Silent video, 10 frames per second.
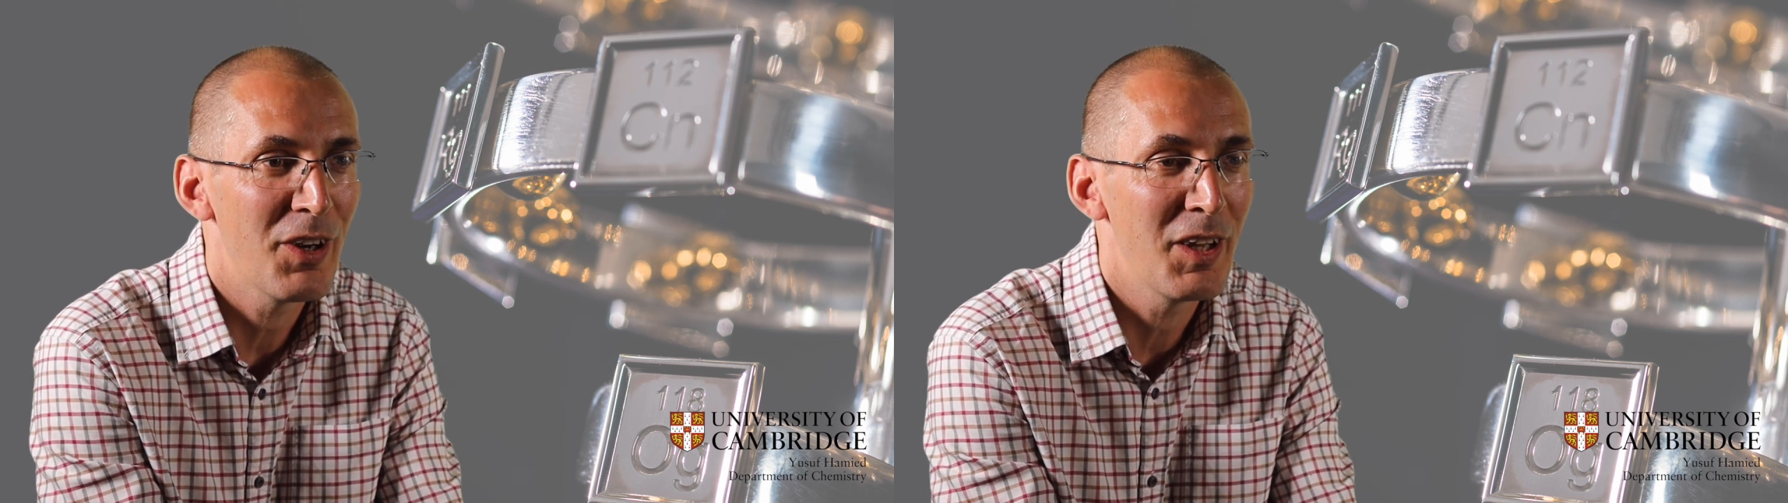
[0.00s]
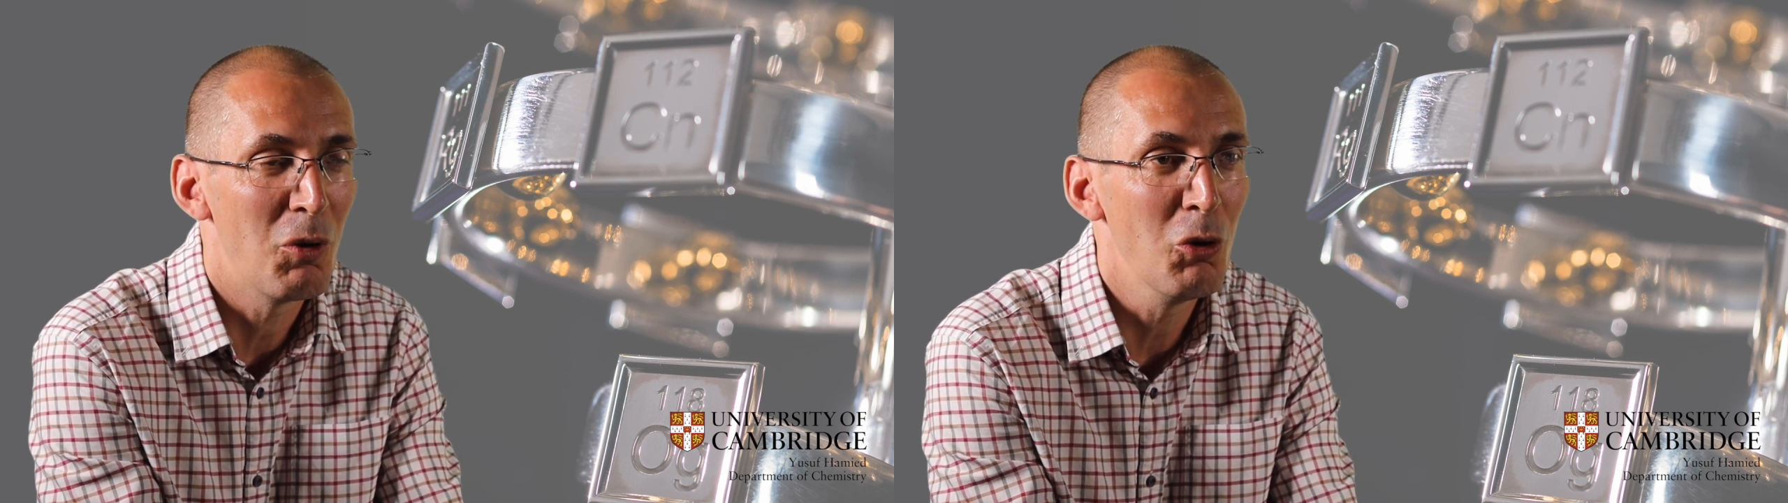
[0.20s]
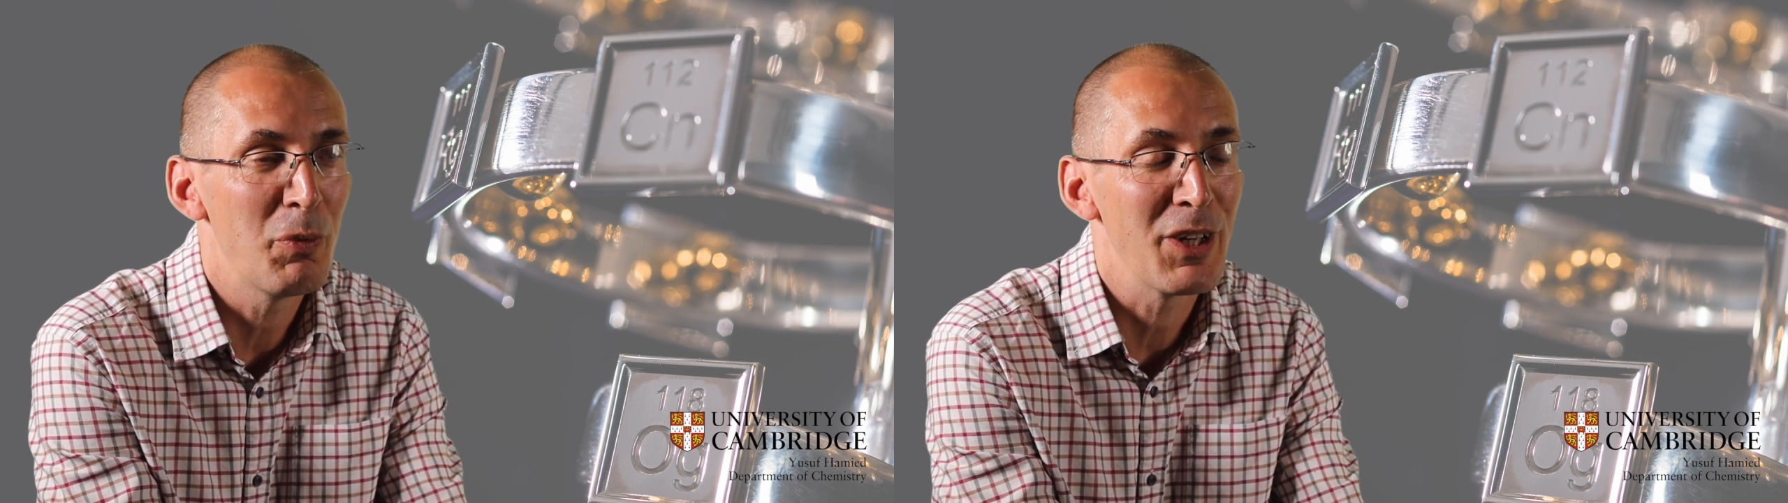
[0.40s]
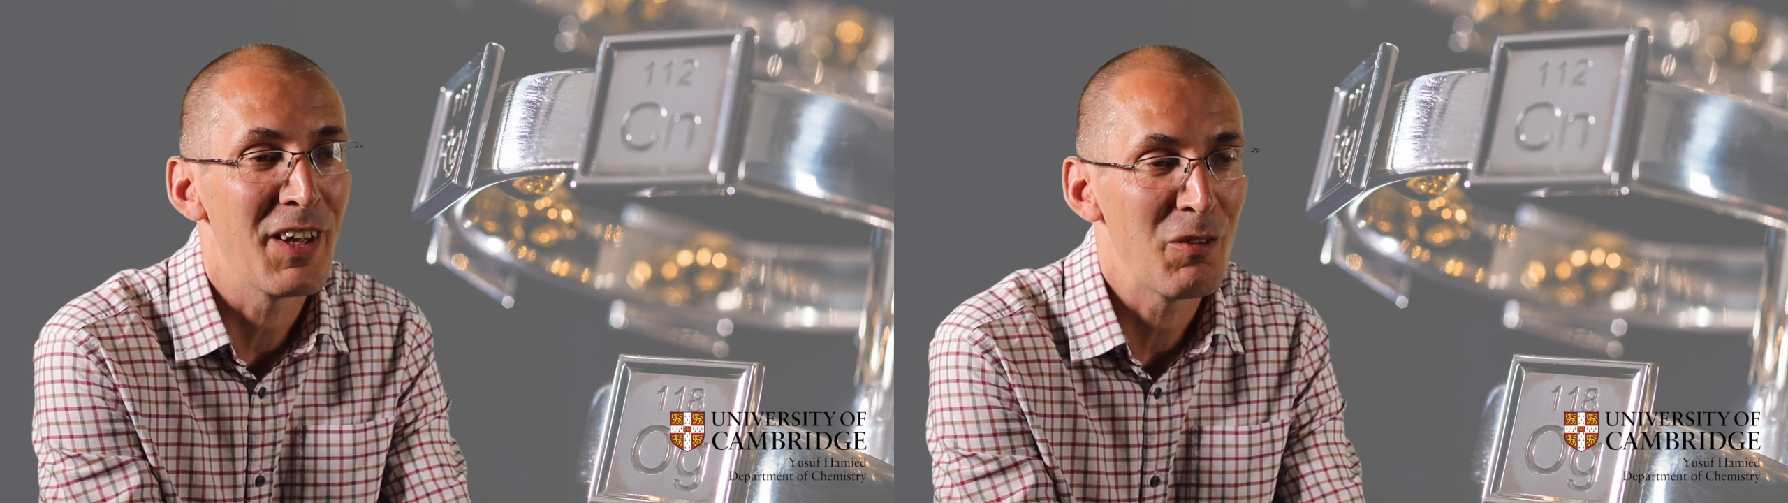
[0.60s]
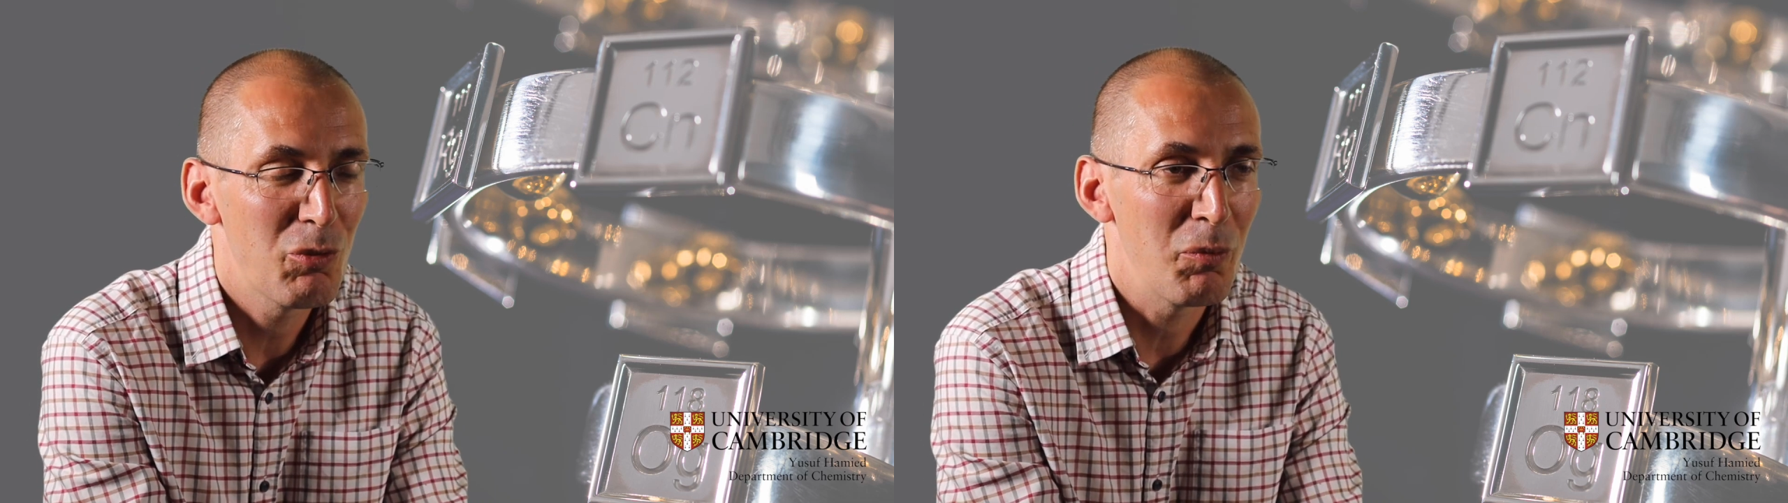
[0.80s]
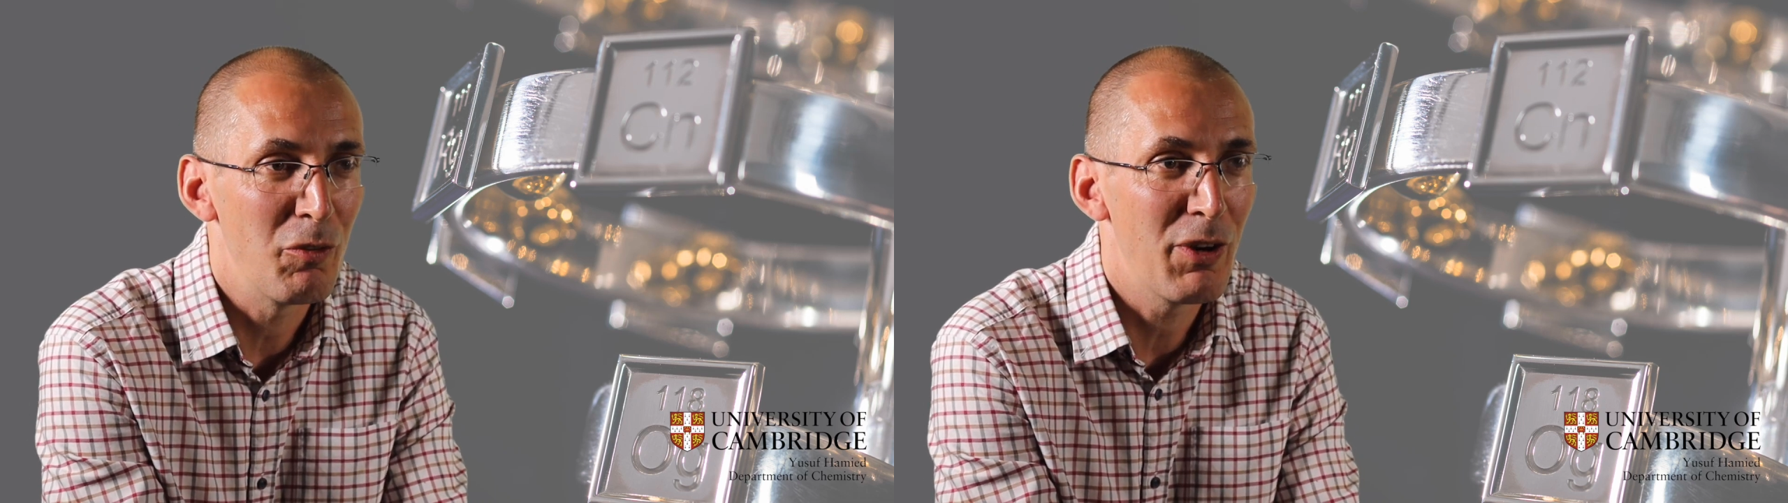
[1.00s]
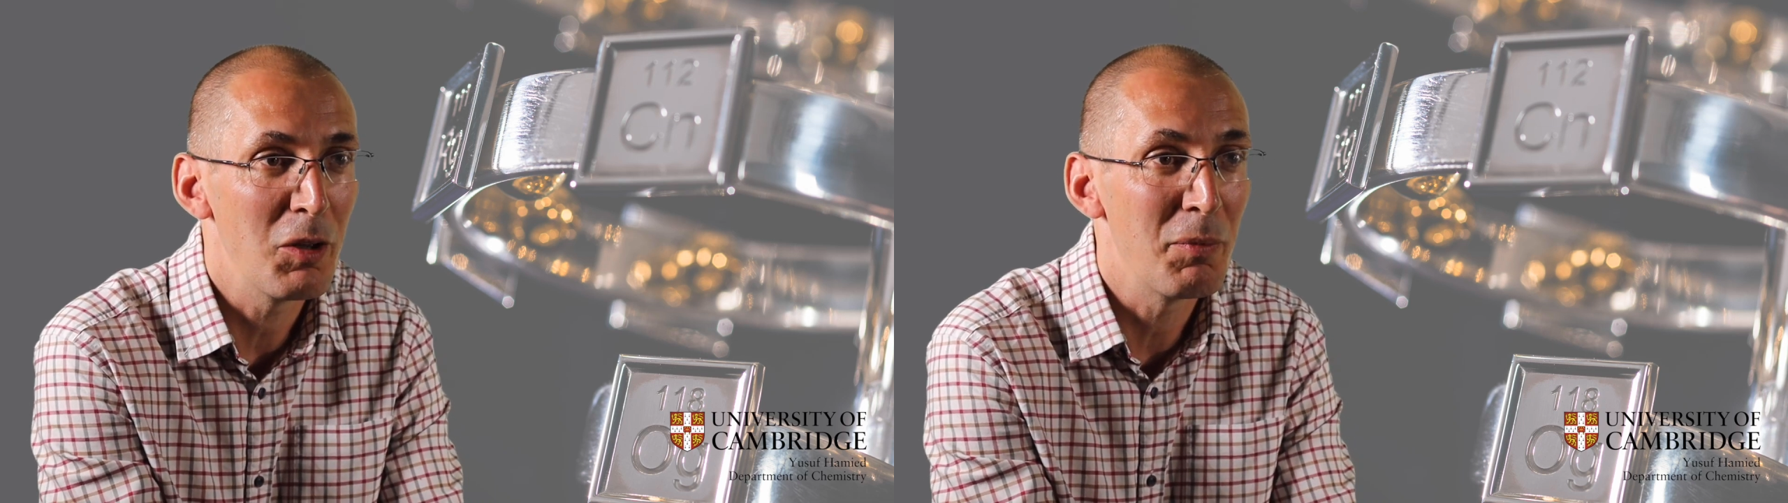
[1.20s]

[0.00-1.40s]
and I'm hoping that from the very